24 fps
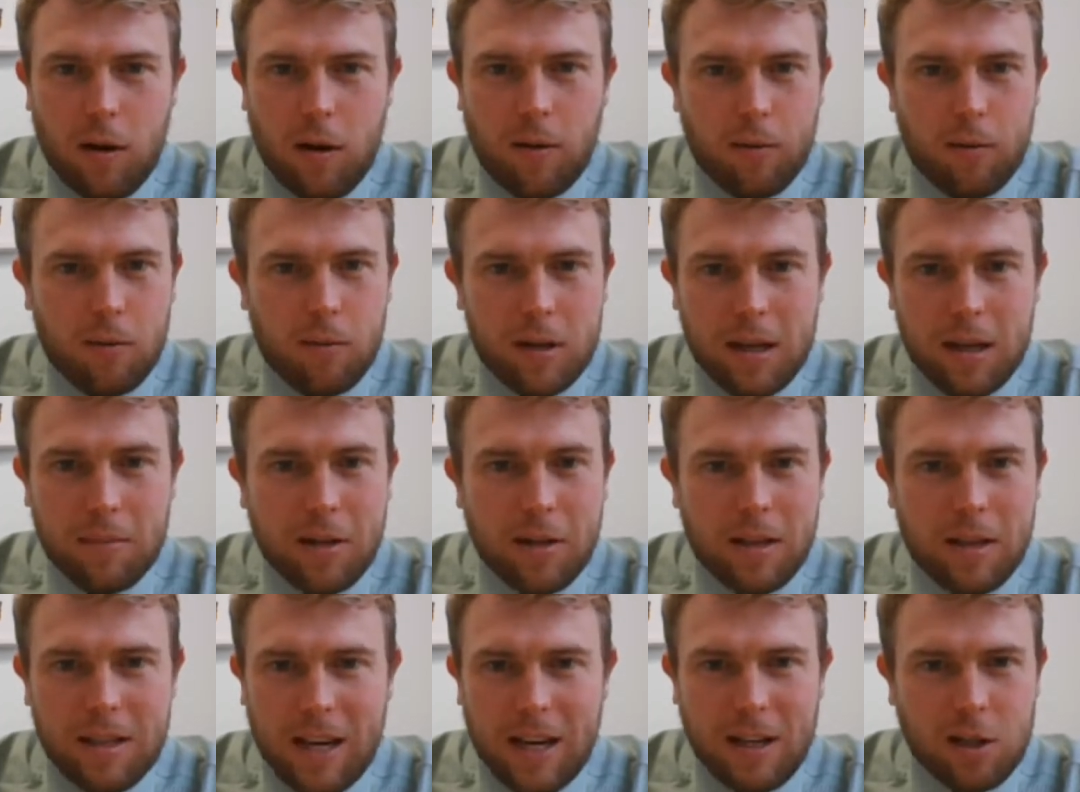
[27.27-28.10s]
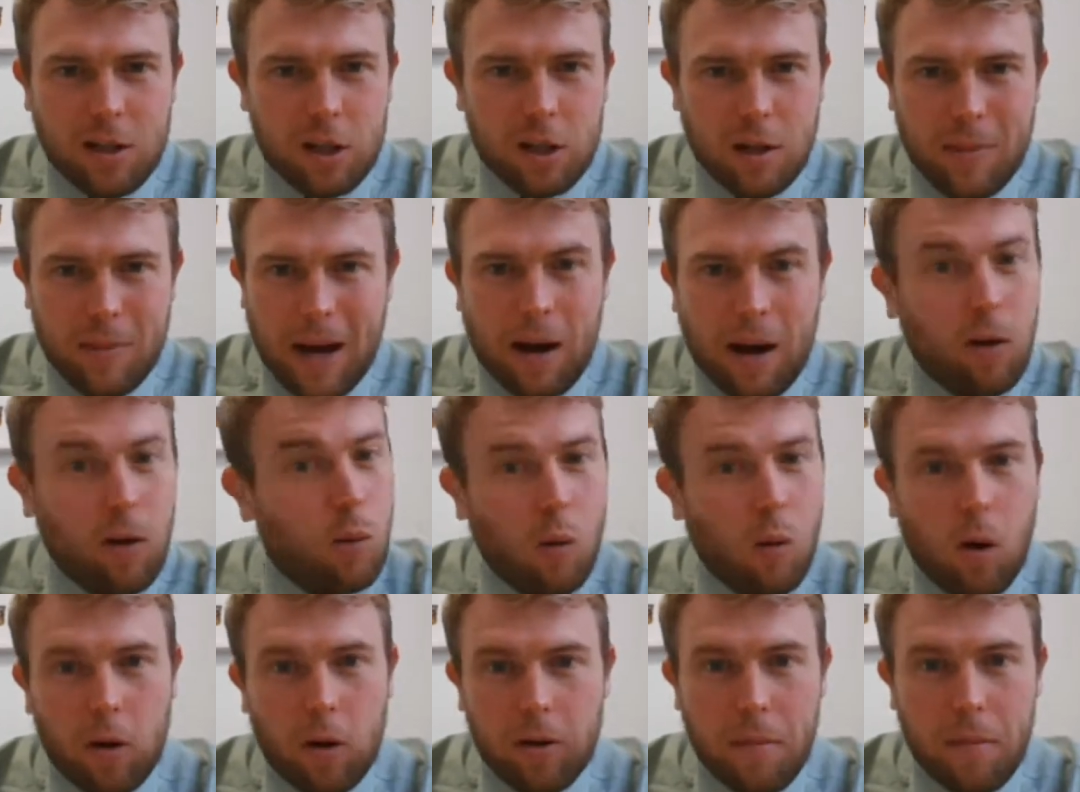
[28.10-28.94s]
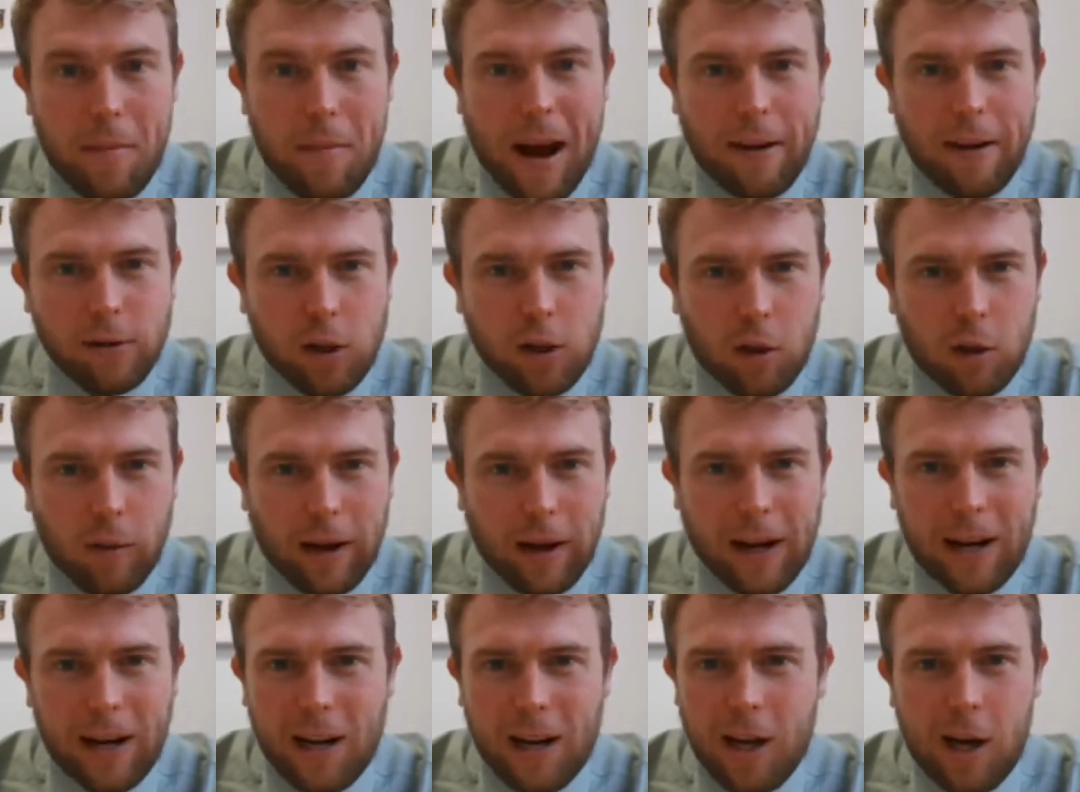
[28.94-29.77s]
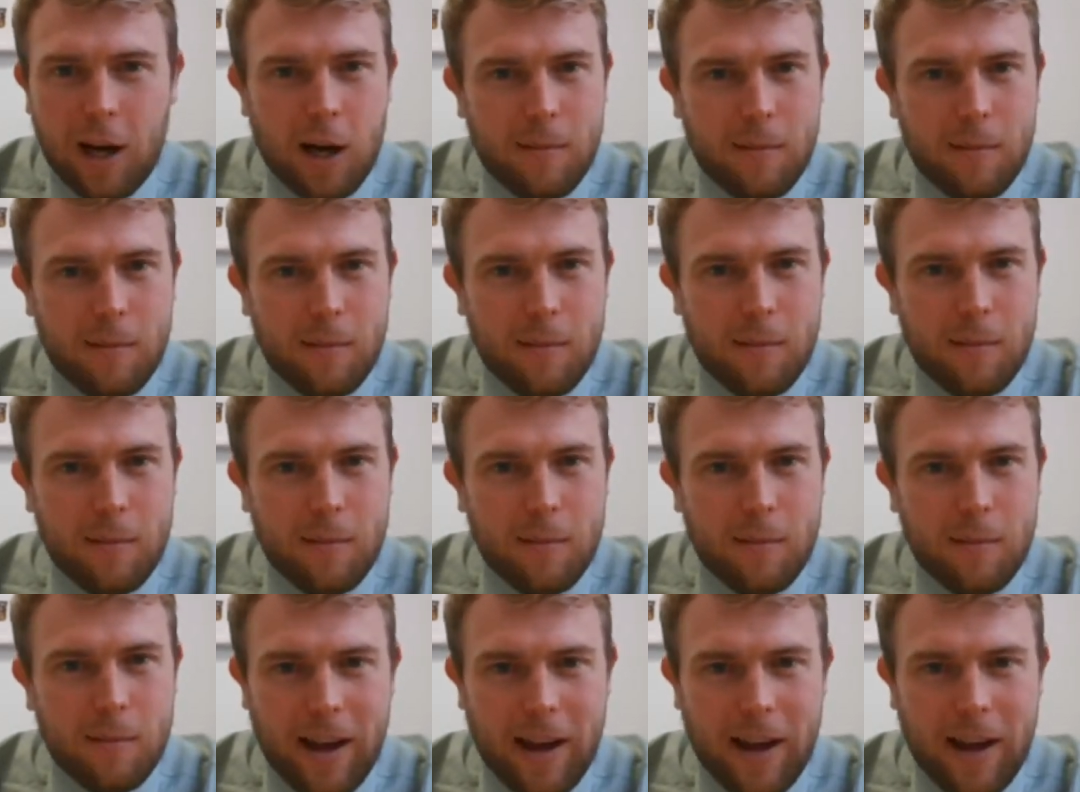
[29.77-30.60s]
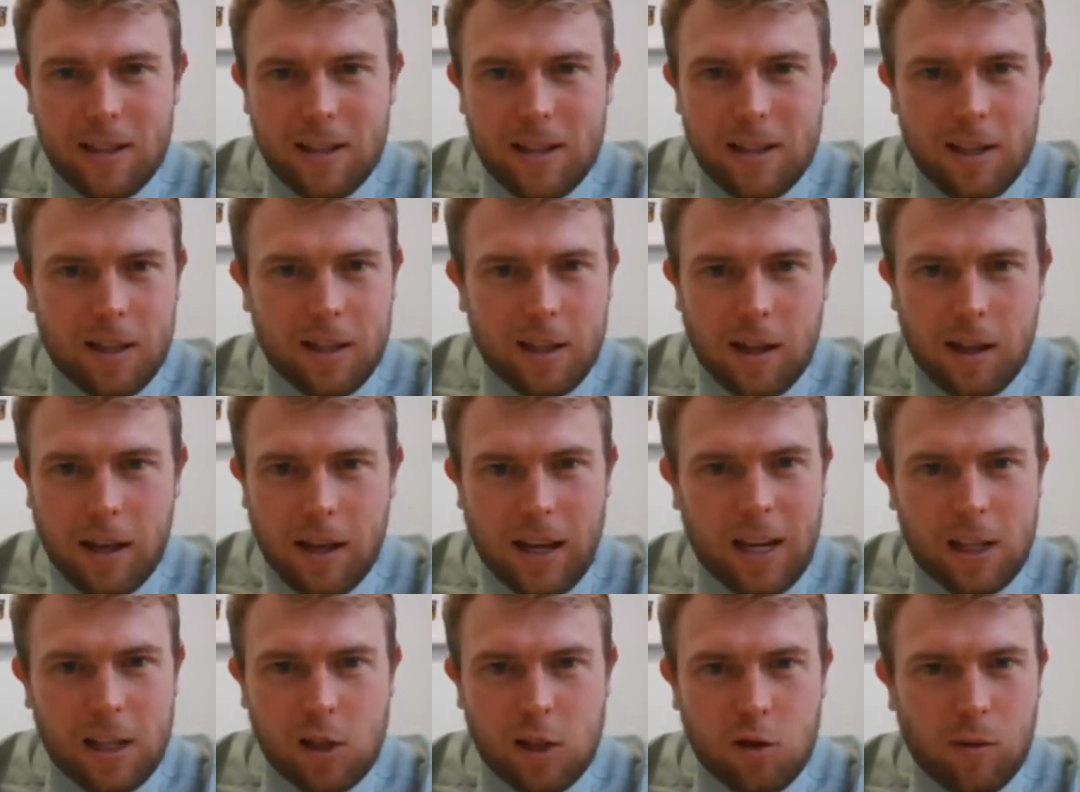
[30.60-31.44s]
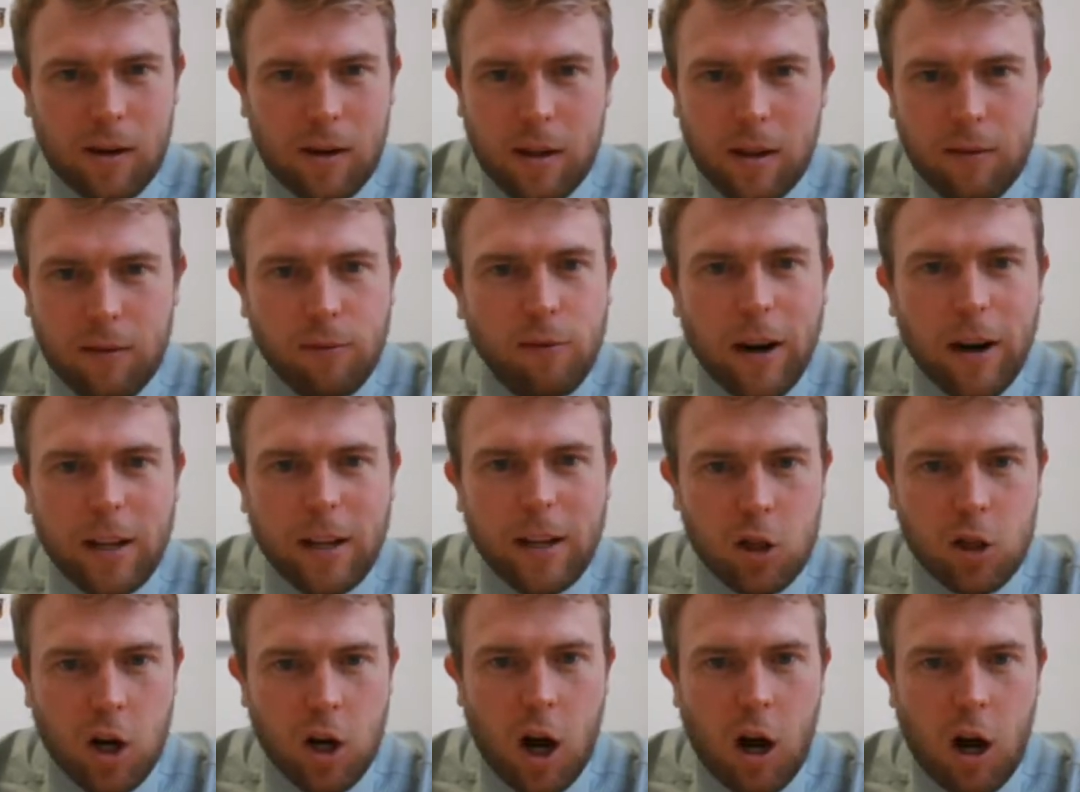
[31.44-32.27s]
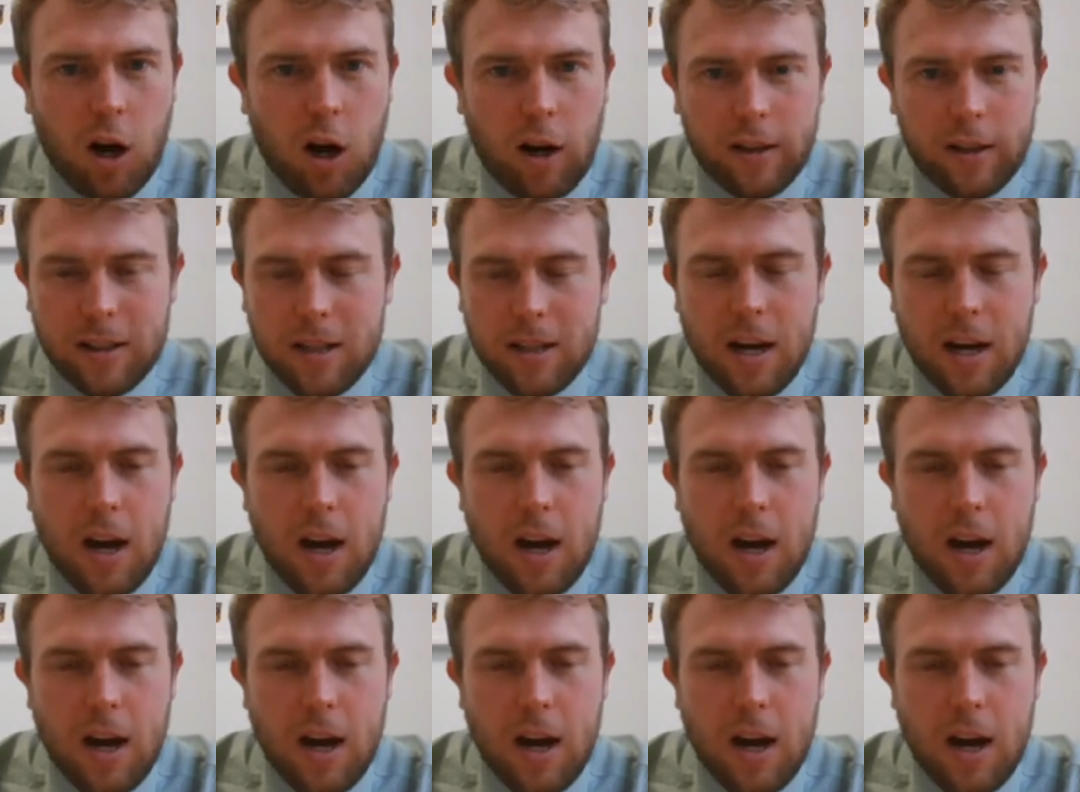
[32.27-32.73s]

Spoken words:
from the subject teachers about what the maths curriculum and the science and the history and the French and art